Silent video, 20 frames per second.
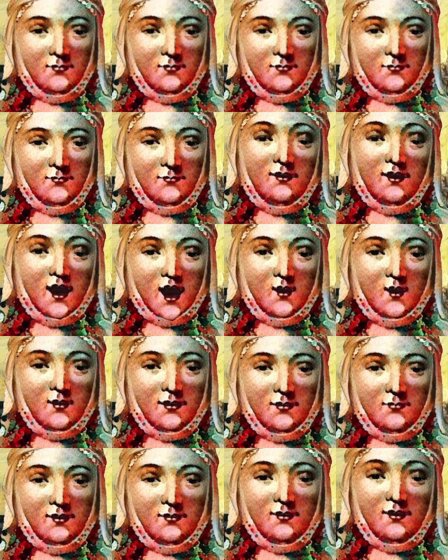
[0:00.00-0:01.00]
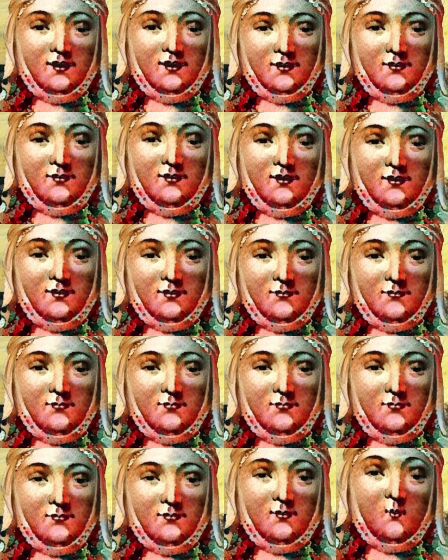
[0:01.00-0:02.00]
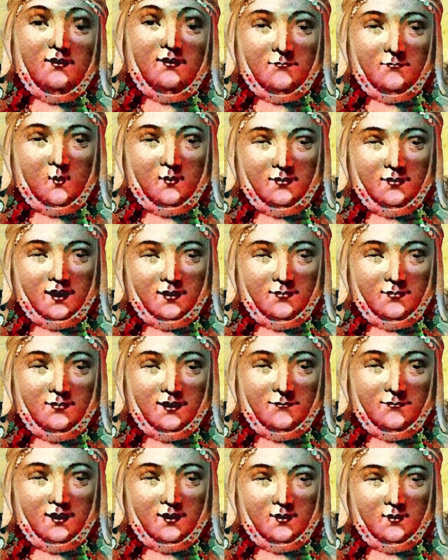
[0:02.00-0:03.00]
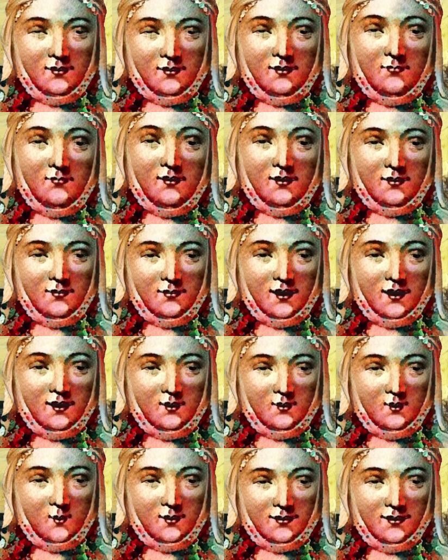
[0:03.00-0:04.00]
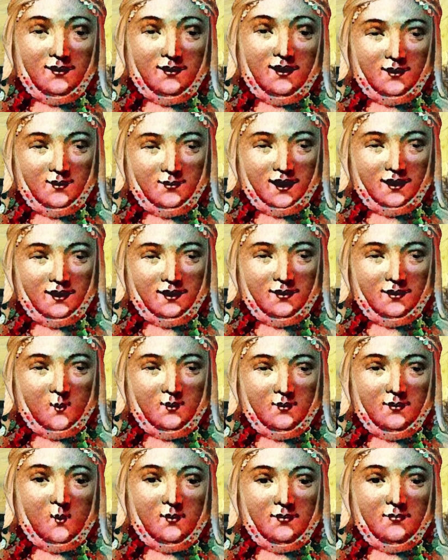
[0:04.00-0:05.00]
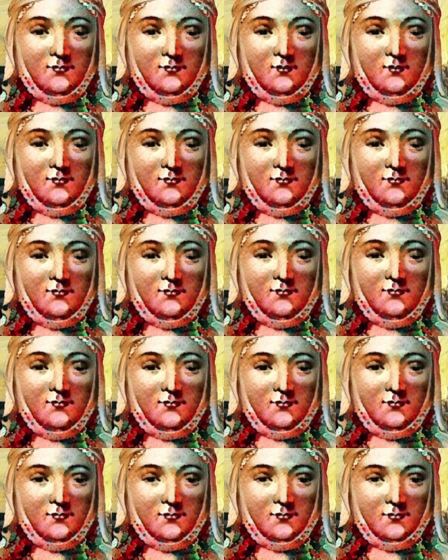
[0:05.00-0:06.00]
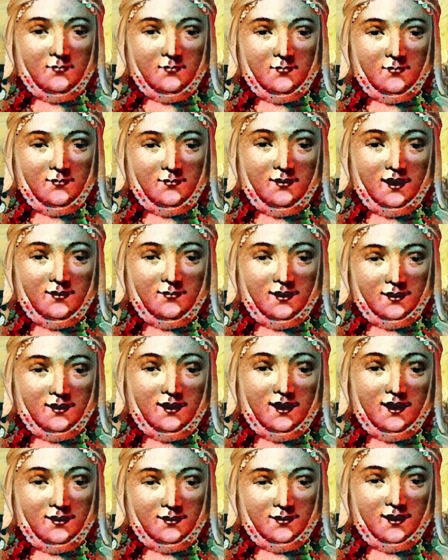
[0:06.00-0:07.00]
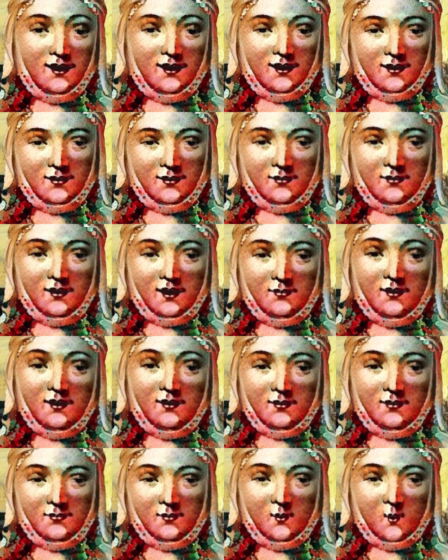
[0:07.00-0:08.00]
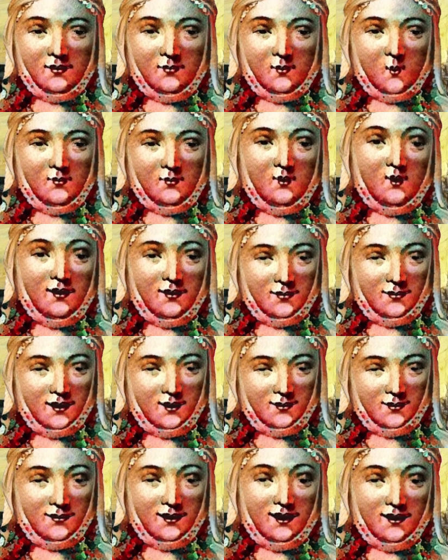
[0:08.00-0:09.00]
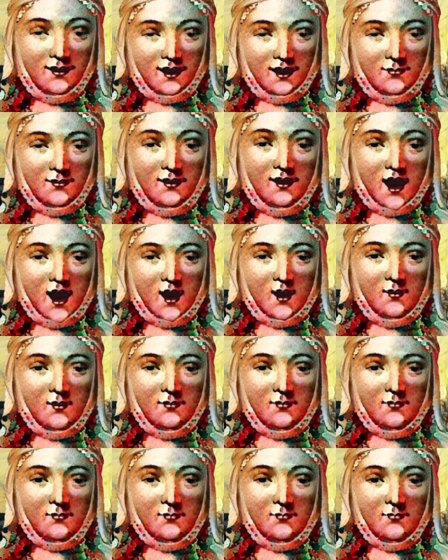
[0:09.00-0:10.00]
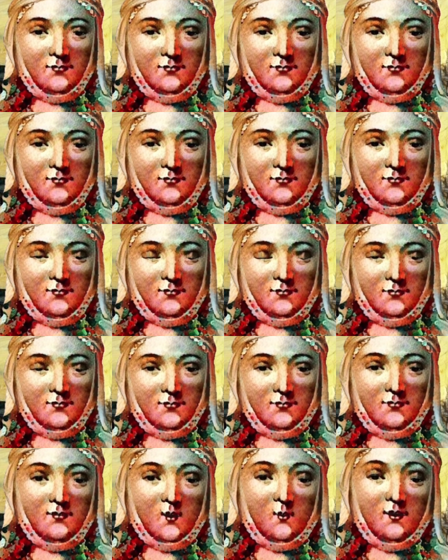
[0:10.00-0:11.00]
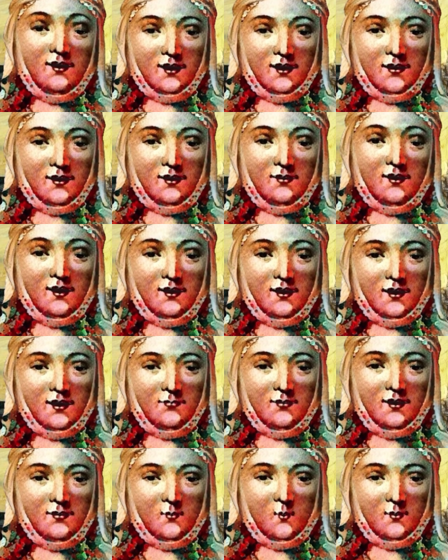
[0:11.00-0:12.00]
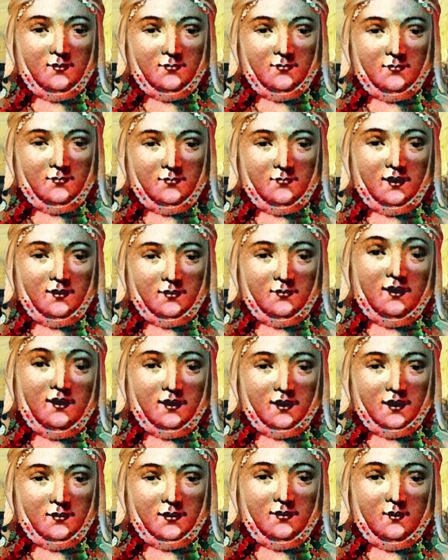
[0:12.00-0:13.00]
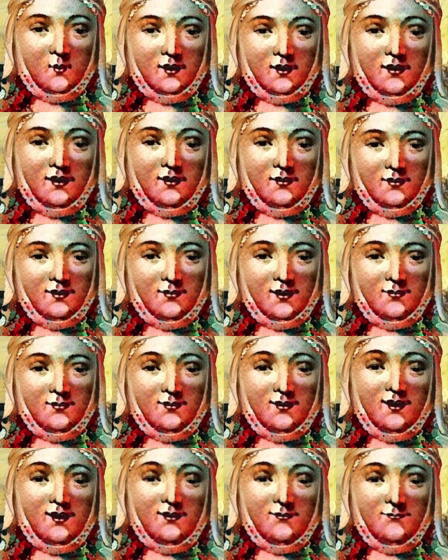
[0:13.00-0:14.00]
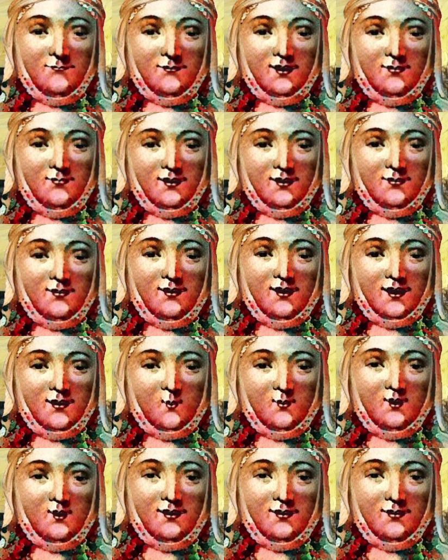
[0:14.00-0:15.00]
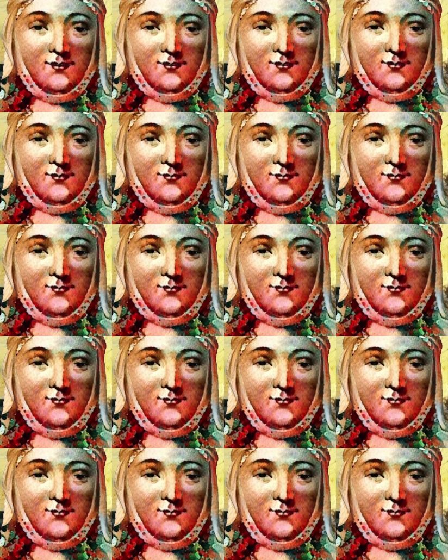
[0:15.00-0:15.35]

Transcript: Following his exile, Robert became an itinerant preacher southeast of Brittany. His ascetic life and eloquence attracted quite a following. Around 1100, he founded a monastic community at Fontevraud.